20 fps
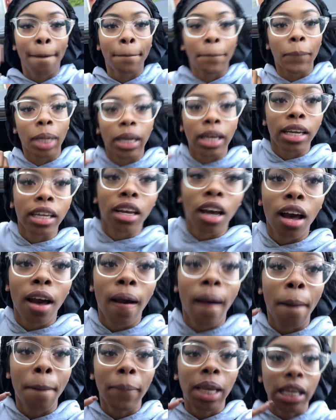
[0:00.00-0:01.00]
But y'all,
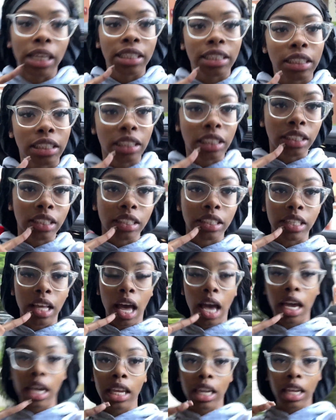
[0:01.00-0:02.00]
I'm excited